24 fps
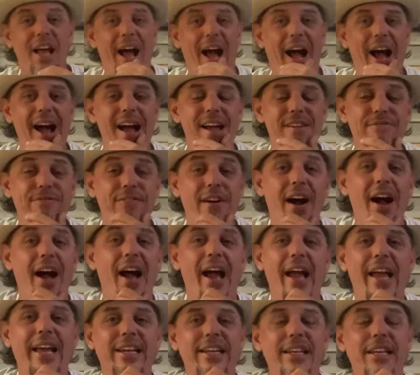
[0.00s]
I
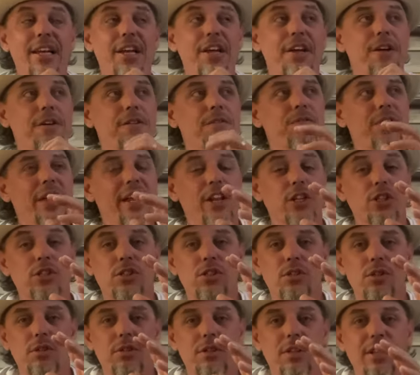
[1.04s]
find that
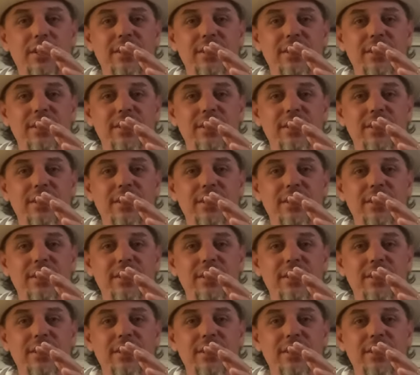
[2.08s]
it's the